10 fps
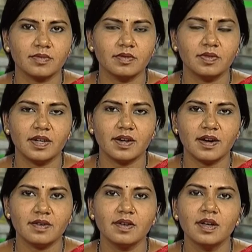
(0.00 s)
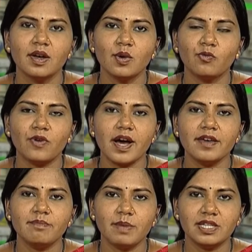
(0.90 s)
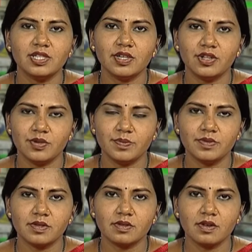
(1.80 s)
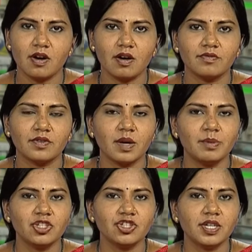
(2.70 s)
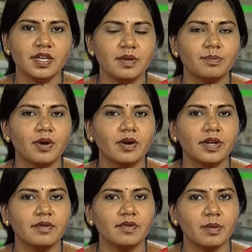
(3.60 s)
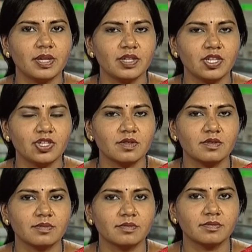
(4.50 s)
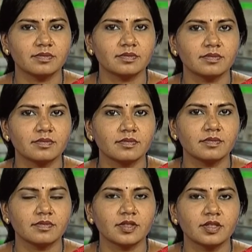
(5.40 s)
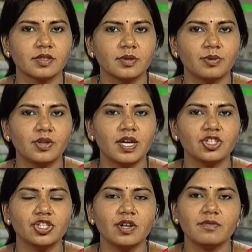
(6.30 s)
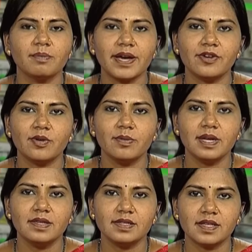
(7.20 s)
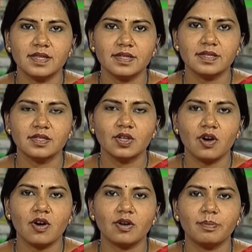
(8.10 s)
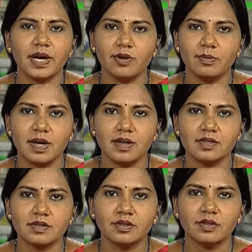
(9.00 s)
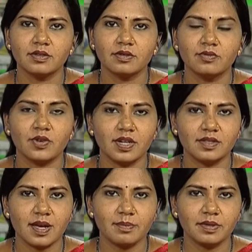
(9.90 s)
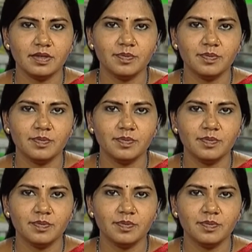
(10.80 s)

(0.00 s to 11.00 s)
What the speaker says: There are 5 major groups of commercially important fermentations. Production of microbial cells or biomass, for example,